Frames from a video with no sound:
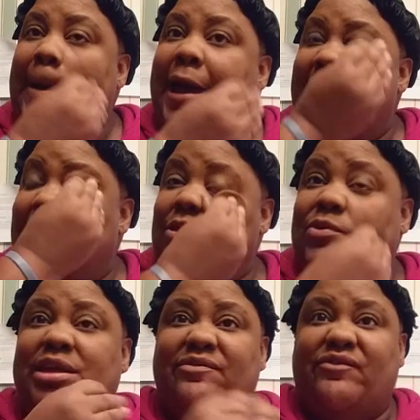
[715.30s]
And you
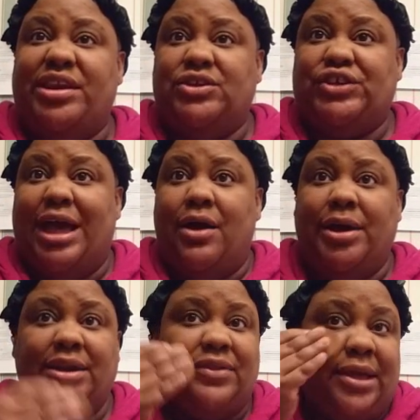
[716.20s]
can finish
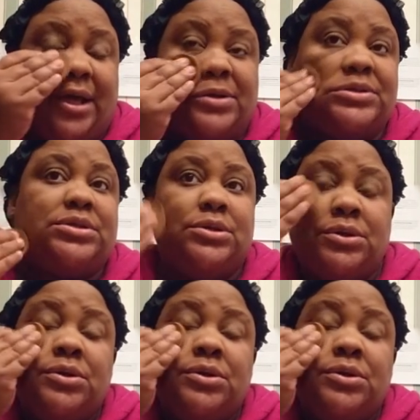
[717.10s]
out anything else